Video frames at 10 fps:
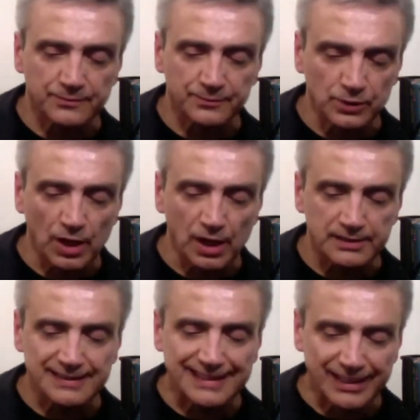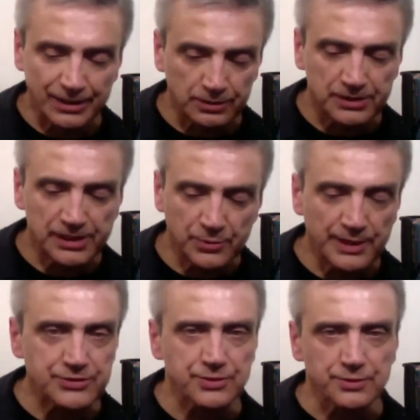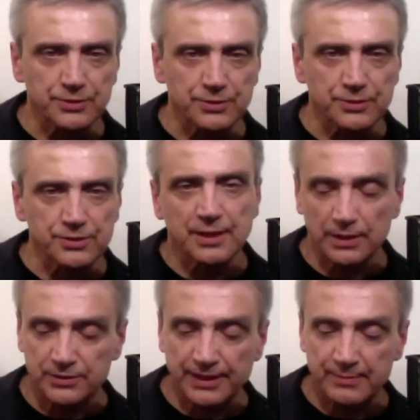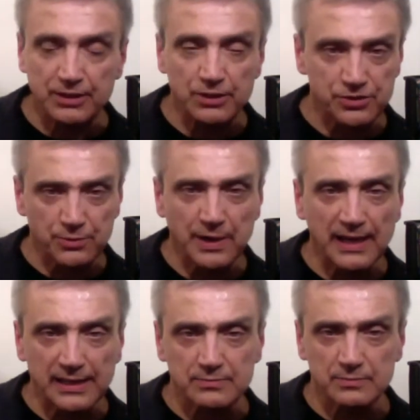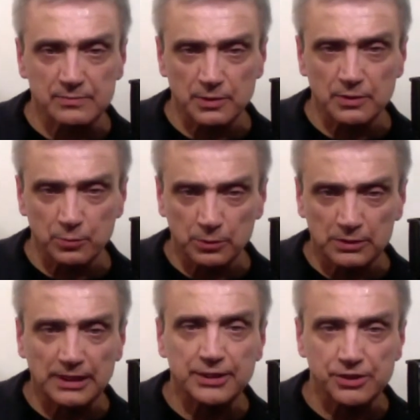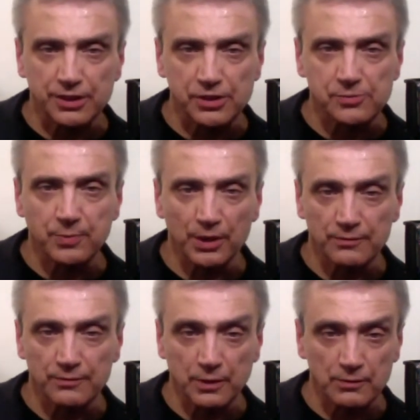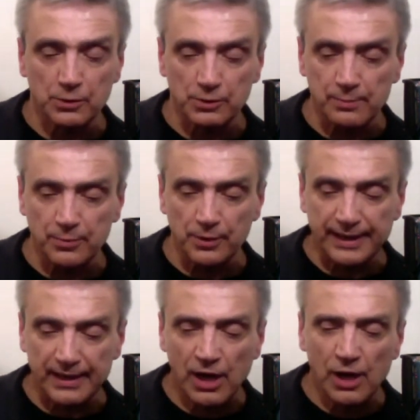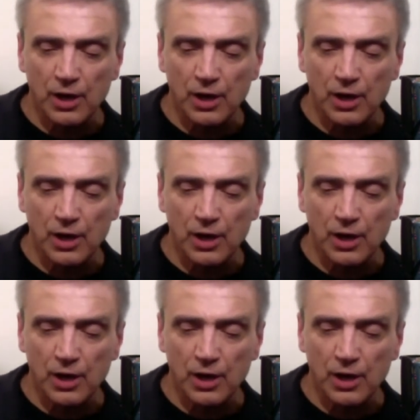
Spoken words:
flawed, guilty creatures, and I'm wondering, because you had religion as part of your upbringing,